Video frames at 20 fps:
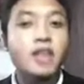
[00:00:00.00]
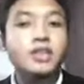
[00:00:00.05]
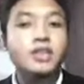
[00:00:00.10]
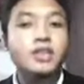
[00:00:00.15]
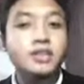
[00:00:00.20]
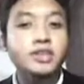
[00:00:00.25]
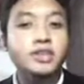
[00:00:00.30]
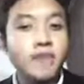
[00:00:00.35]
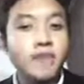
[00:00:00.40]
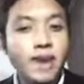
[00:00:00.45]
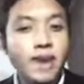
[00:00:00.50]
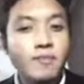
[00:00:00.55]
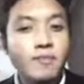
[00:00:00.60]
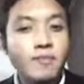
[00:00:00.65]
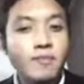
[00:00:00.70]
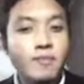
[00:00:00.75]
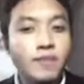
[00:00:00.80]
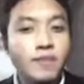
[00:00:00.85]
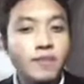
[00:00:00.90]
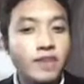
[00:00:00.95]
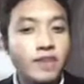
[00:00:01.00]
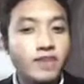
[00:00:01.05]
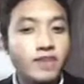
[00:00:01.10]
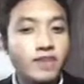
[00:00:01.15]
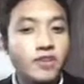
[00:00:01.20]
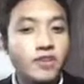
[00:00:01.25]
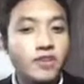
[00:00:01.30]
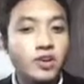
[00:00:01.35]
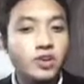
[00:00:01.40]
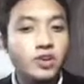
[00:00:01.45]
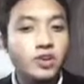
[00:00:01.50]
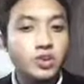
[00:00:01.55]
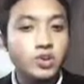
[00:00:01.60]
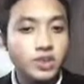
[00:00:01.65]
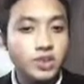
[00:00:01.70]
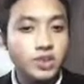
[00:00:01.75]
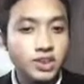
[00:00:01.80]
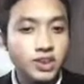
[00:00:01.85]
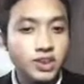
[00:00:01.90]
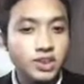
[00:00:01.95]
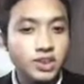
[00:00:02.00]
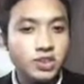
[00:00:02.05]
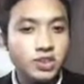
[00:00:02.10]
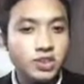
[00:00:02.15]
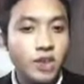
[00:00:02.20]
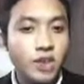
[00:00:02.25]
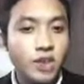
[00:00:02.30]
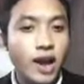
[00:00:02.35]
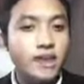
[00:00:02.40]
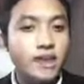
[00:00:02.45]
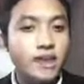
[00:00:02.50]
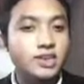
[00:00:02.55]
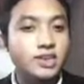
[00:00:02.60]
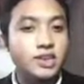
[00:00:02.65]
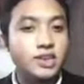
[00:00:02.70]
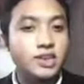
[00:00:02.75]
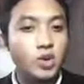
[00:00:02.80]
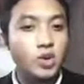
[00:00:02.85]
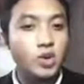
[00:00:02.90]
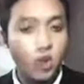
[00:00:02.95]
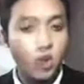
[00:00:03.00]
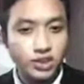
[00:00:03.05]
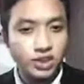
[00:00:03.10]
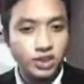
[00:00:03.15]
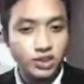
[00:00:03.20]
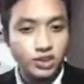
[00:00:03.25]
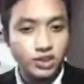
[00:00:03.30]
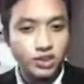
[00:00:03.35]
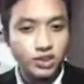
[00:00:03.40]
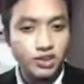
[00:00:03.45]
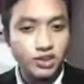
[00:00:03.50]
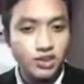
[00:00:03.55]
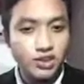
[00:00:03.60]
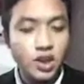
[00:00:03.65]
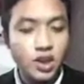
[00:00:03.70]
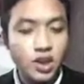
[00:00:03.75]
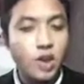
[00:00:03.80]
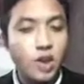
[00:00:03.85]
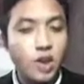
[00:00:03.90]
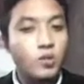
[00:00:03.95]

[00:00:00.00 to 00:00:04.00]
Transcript: The time given for the students to answer questions